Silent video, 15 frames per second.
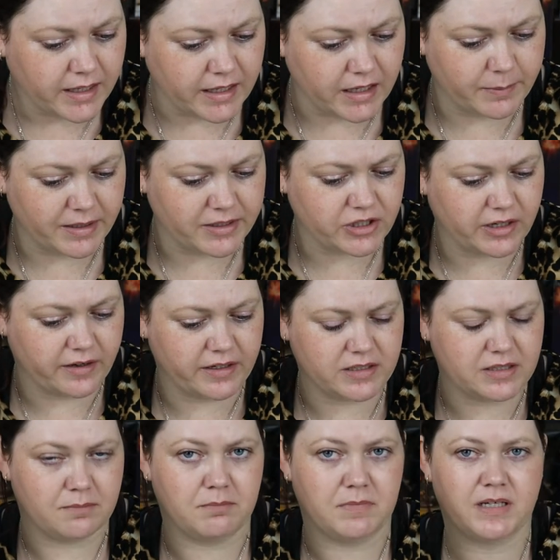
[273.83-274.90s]
And I'm actually going
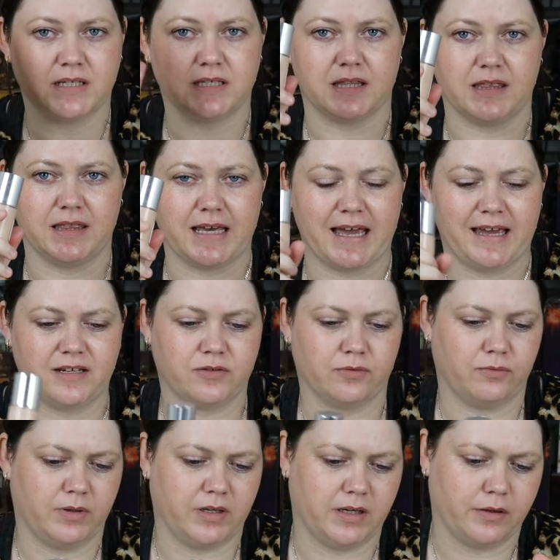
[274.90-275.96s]
to mix that
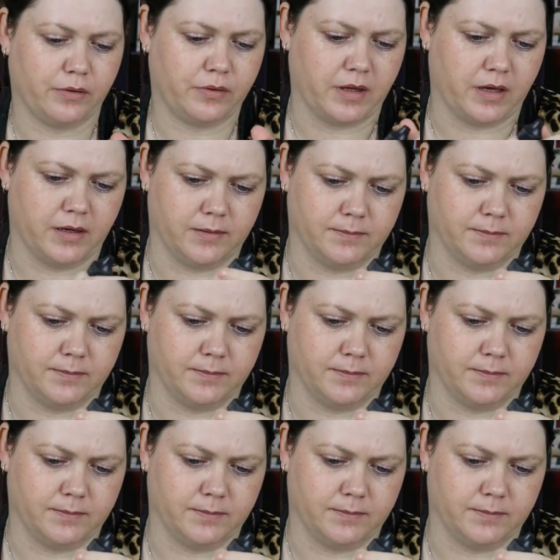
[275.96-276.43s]
with